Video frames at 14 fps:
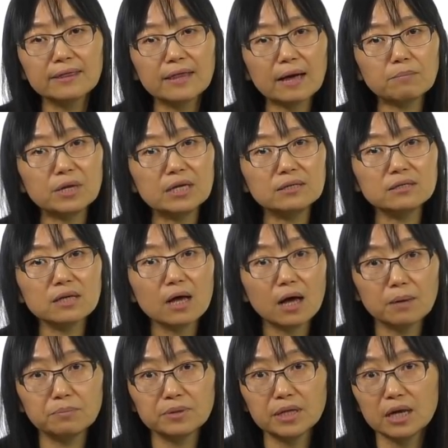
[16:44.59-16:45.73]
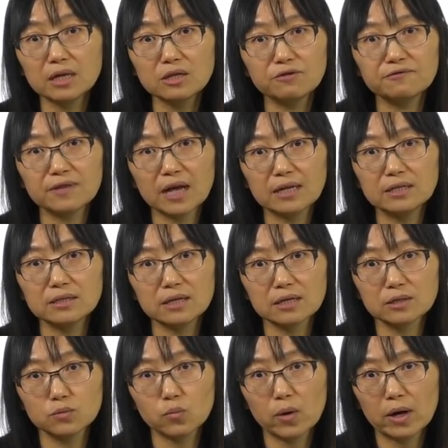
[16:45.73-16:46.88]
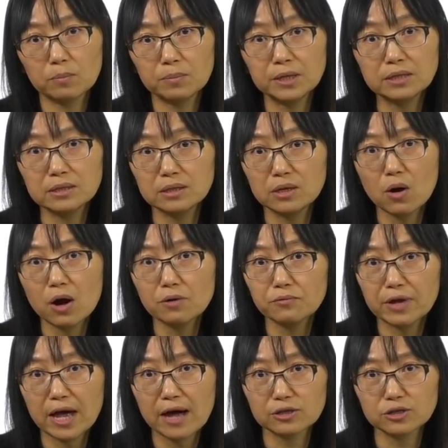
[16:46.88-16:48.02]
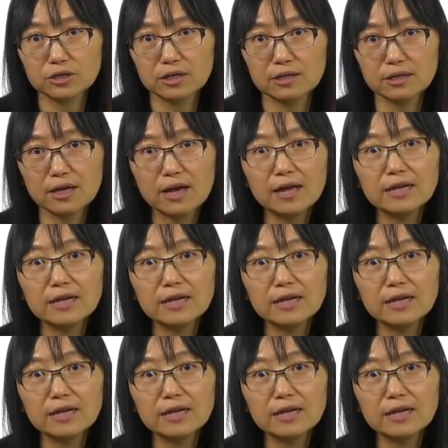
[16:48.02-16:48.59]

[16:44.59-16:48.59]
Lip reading: That means a plate of 96-well PCR reaction